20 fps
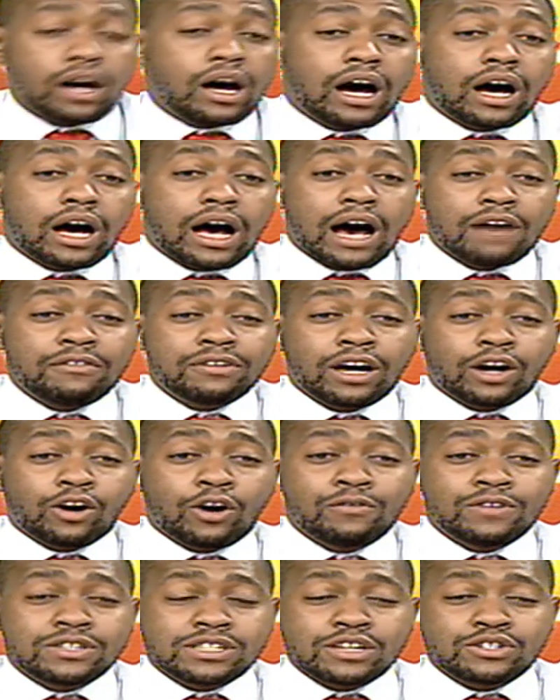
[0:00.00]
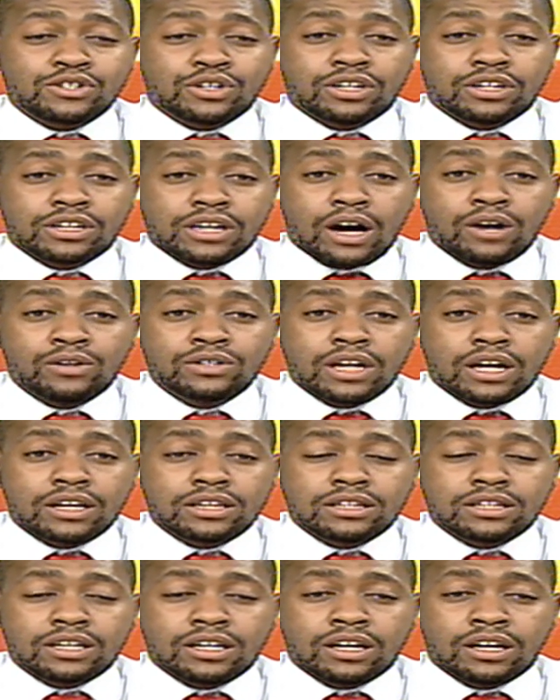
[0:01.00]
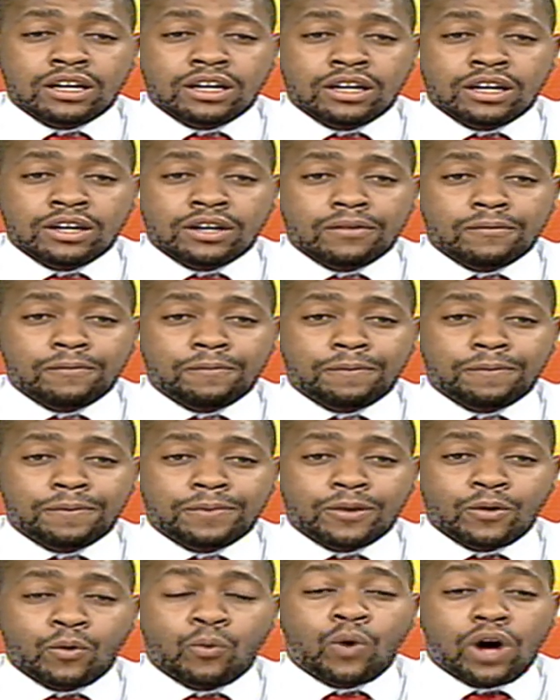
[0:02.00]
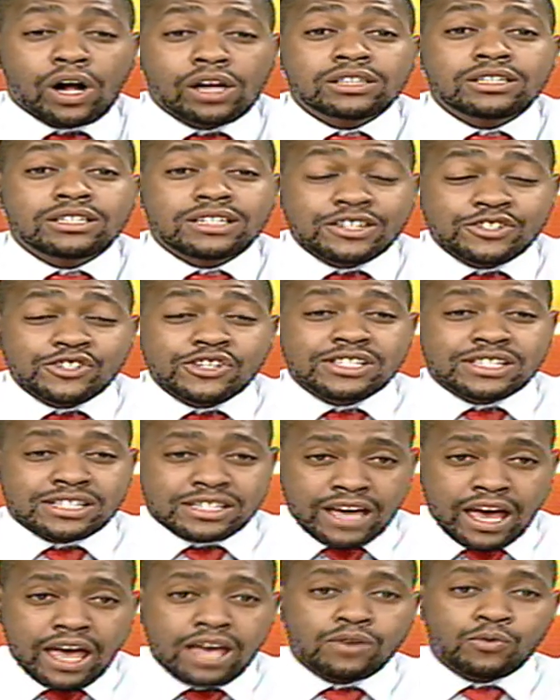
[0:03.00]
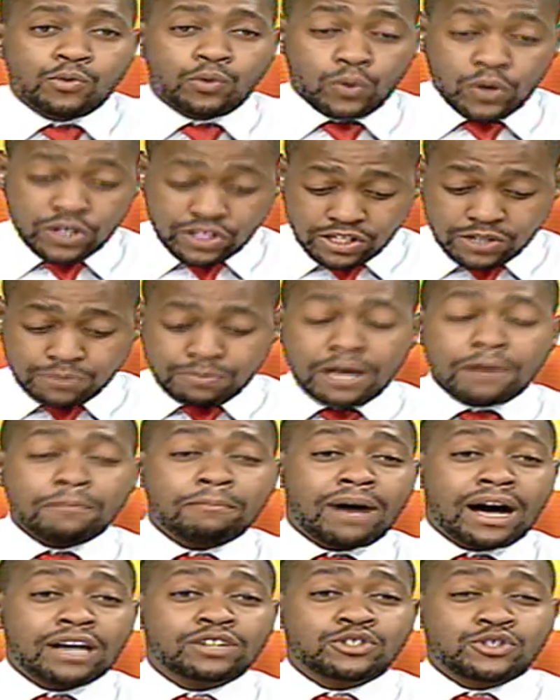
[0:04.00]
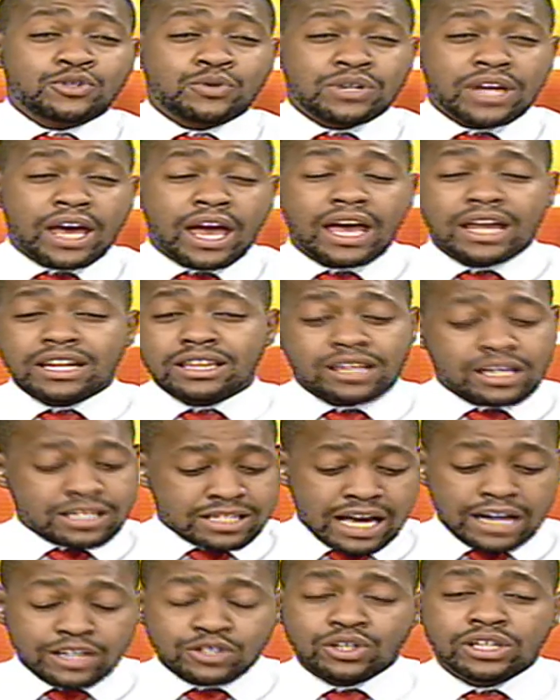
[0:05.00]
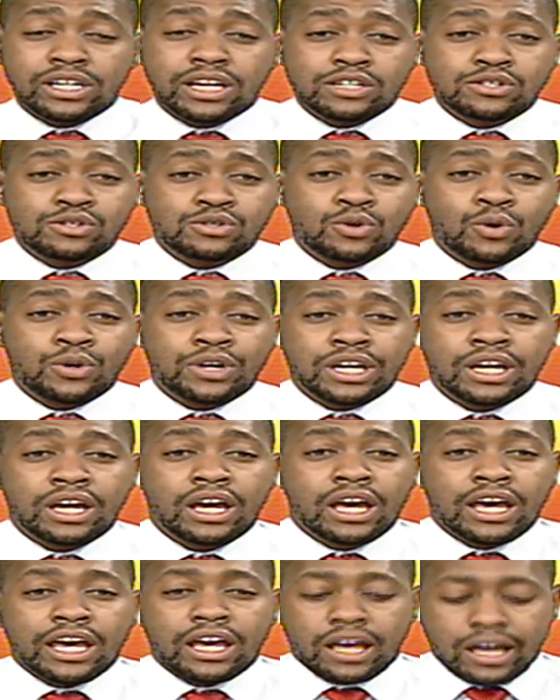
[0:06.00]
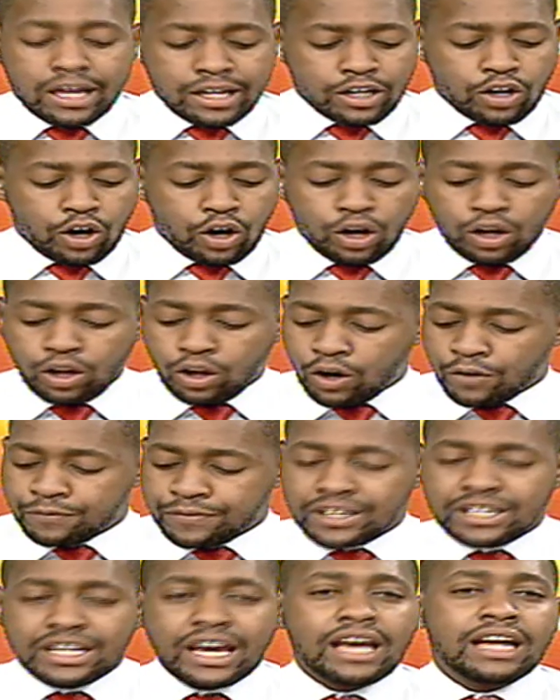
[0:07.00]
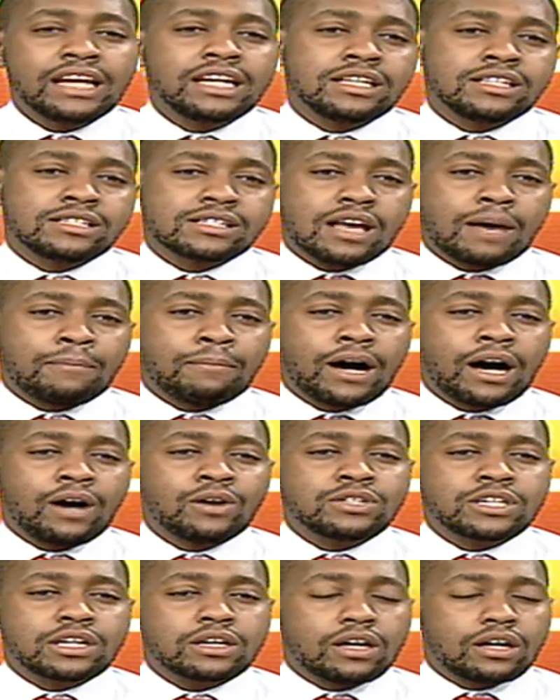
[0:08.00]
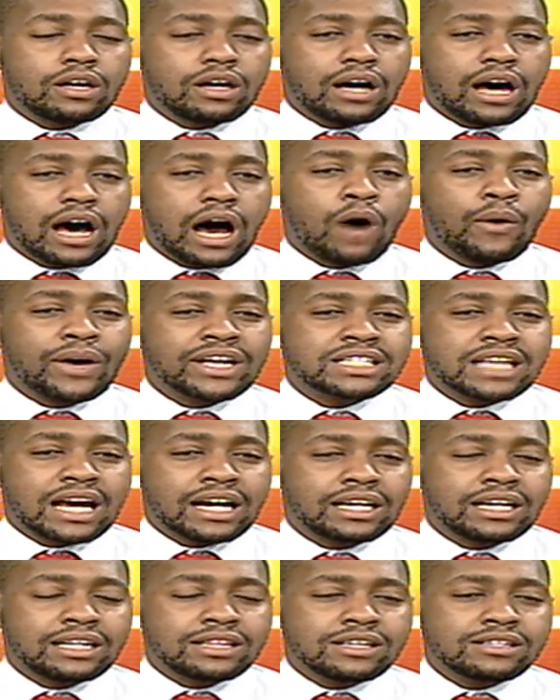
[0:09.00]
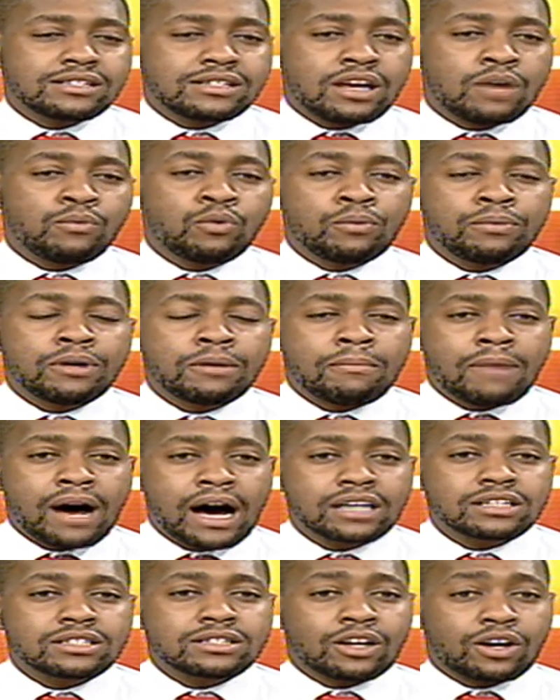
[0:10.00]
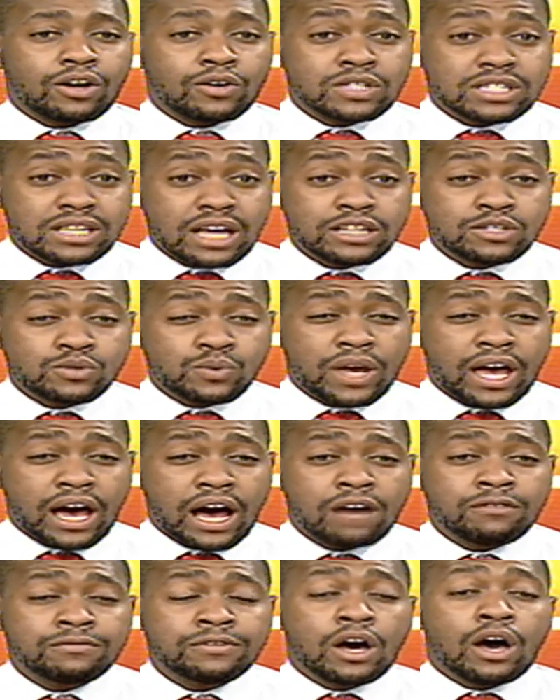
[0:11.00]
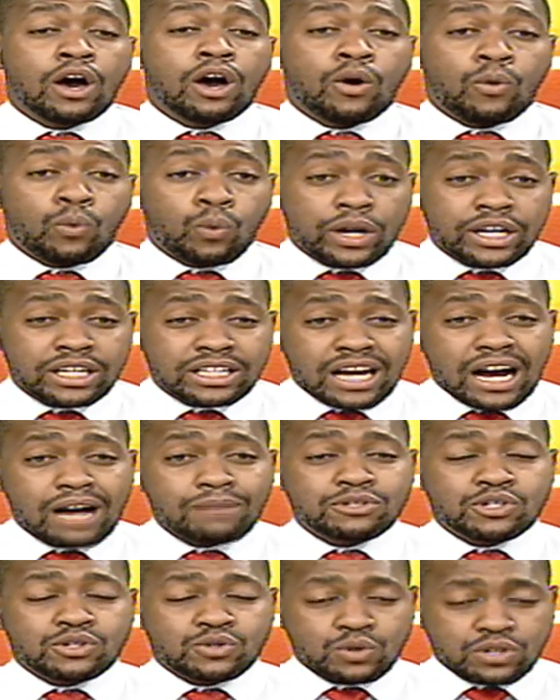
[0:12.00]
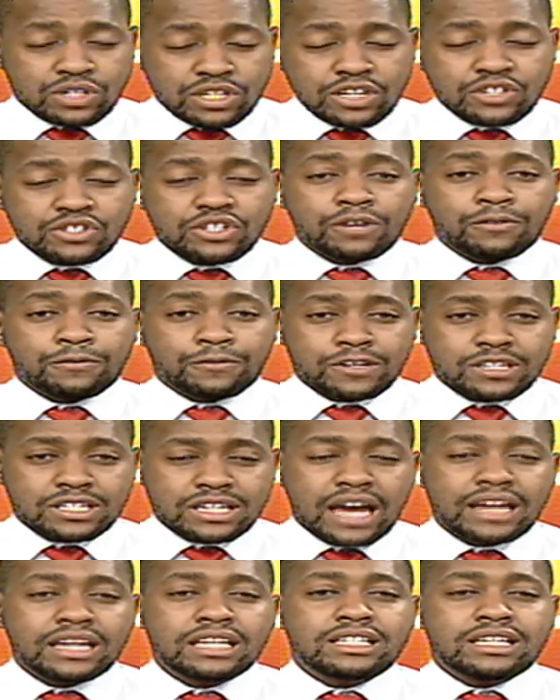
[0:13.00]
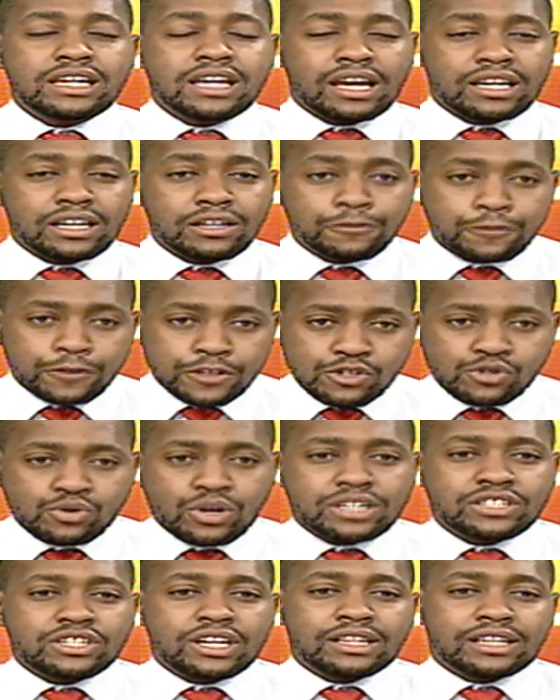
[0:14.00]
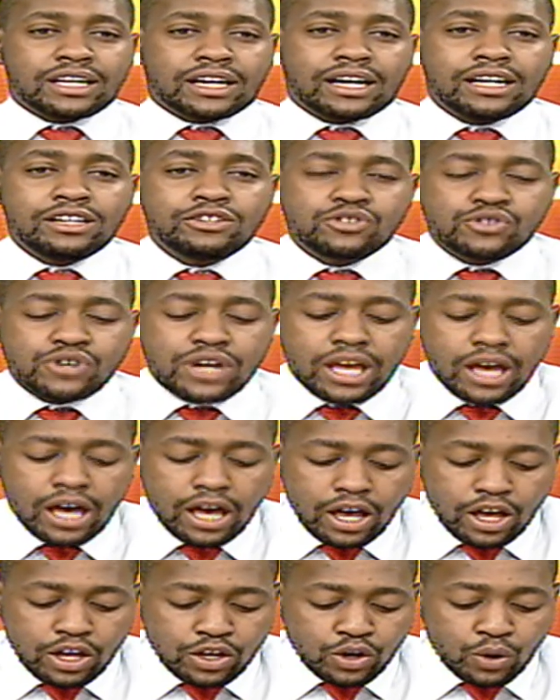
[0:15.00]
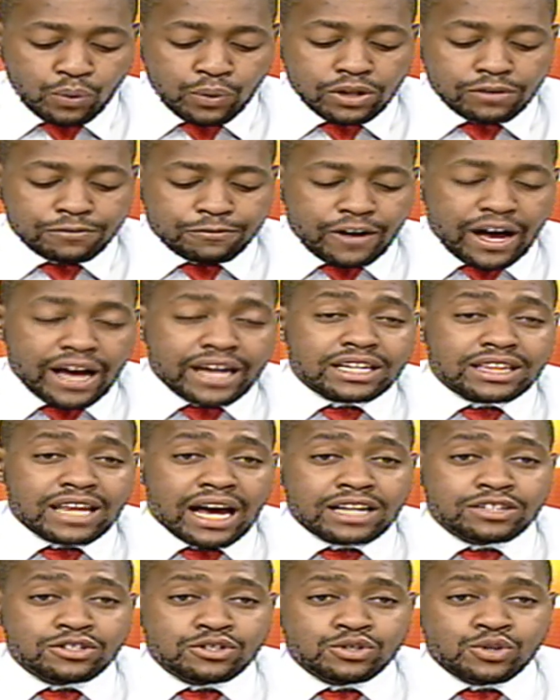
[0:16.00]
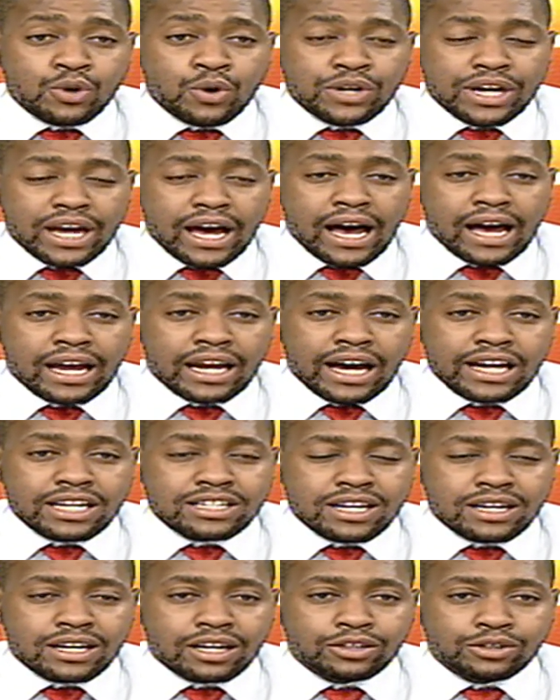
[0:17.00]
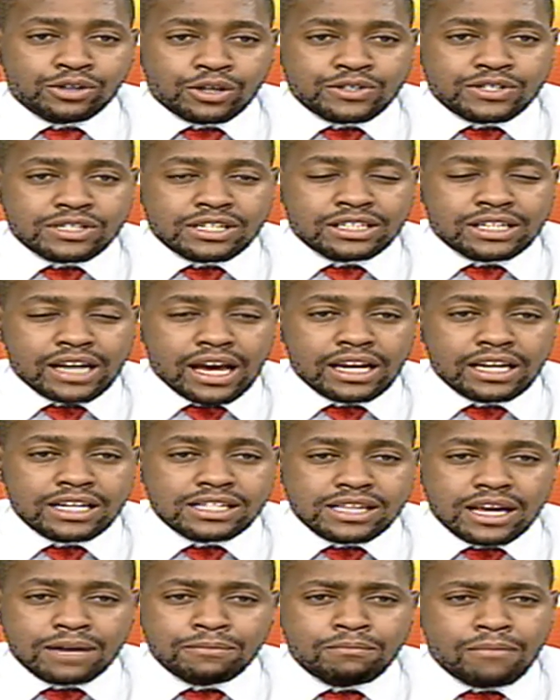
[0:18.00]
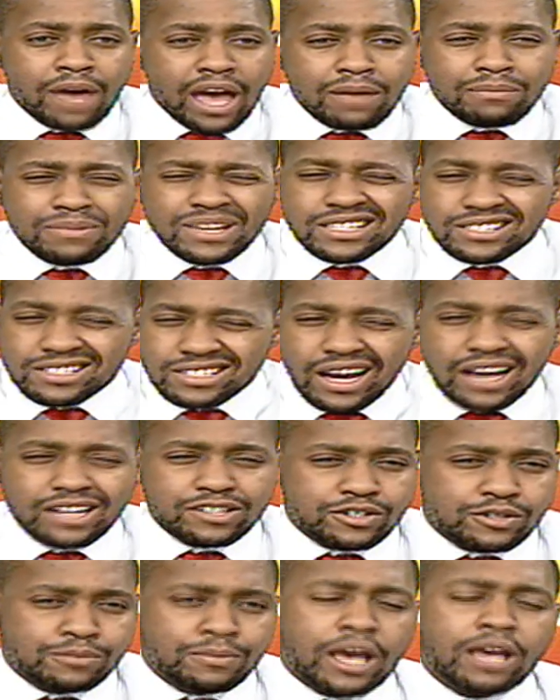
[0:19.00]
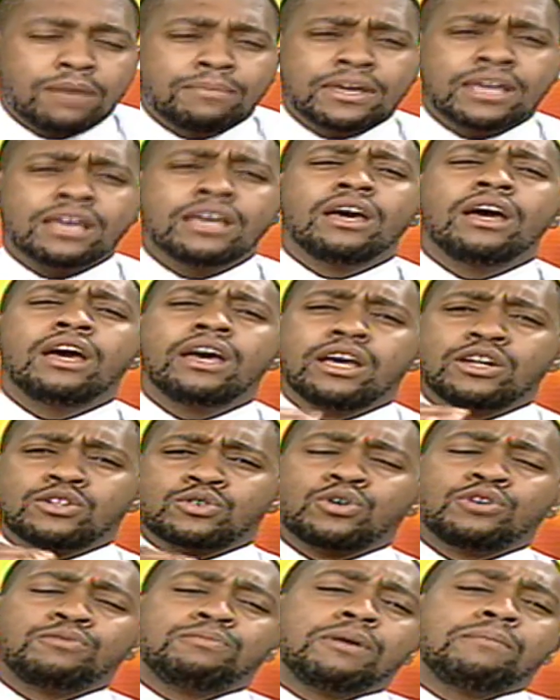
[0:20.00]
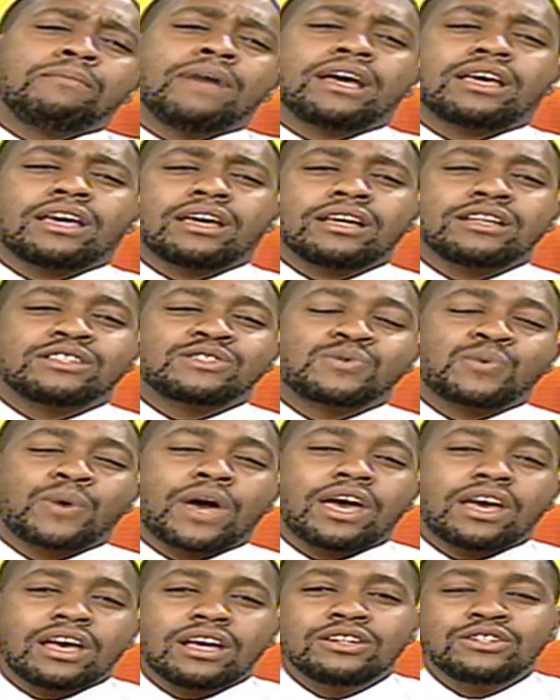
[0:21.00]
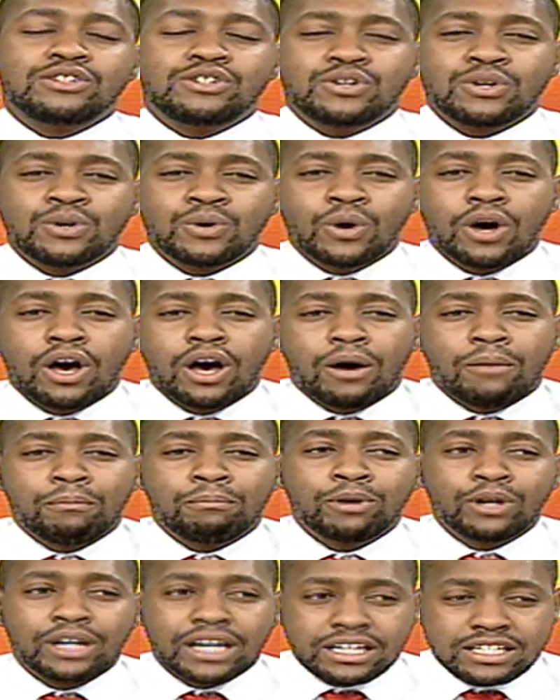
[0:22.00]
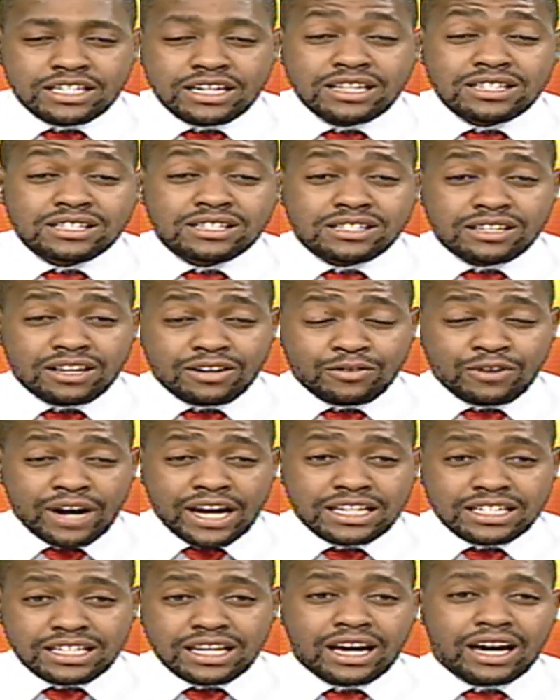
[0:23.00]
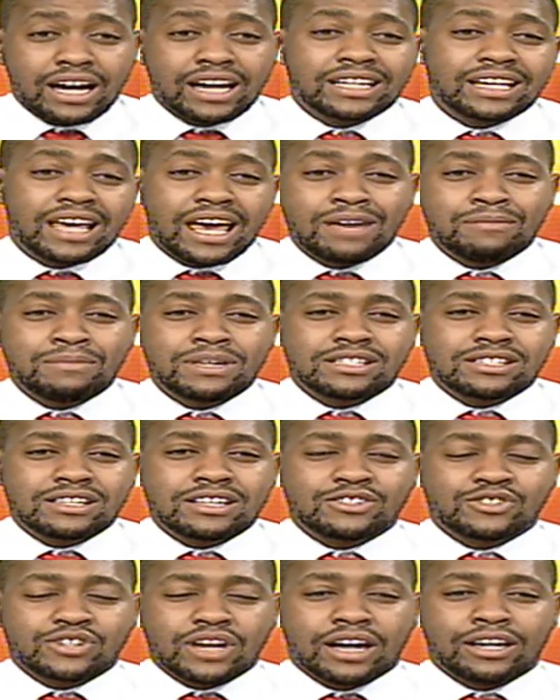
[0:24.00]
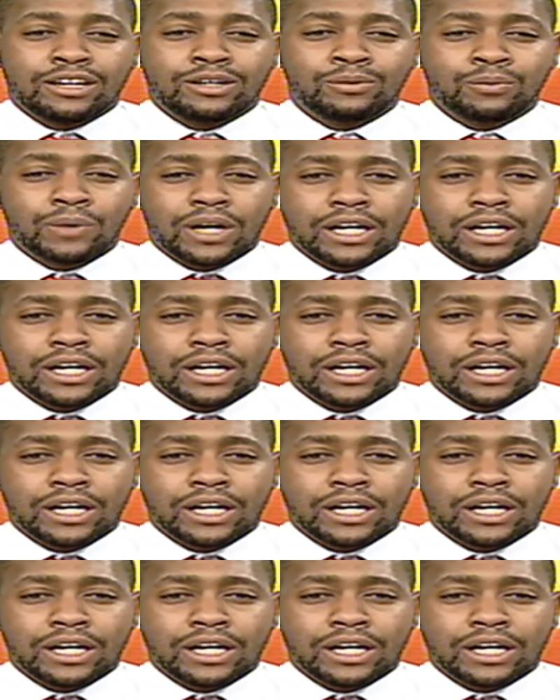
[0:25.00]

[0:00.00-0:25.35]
uh having a conversation around uh, the World Teachers Day, which is being marked today. And there's actually a story in all of the dailies about how exactly this day will be marked, the concerns we have when it comes to teaching fraternity and infrastructure in the country, you will find that story highlighted across the dailies and maybe, just maybe, it could be making its way into bulletins right here at KBC Channel